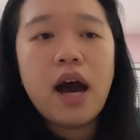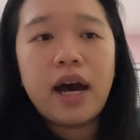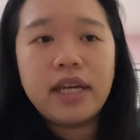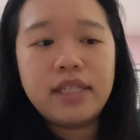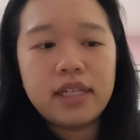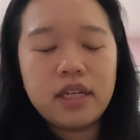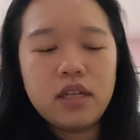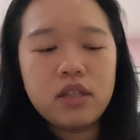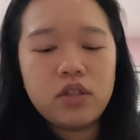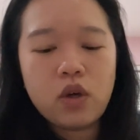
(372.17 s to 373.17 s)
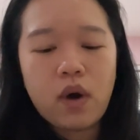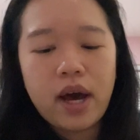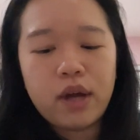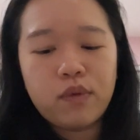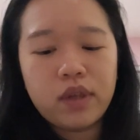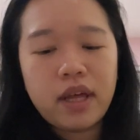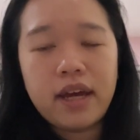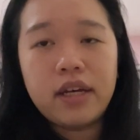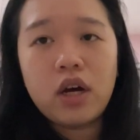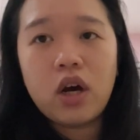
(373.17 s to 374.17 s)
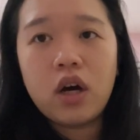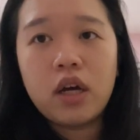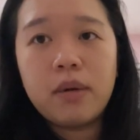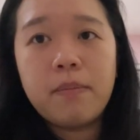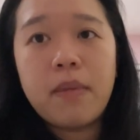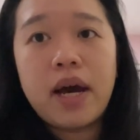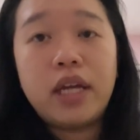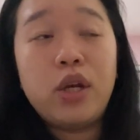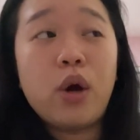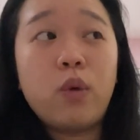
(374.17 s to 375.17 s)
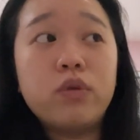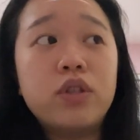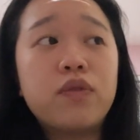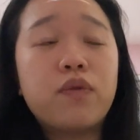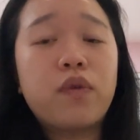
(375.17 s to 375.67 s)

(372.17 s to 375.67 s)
I didn't, so I relied on my notes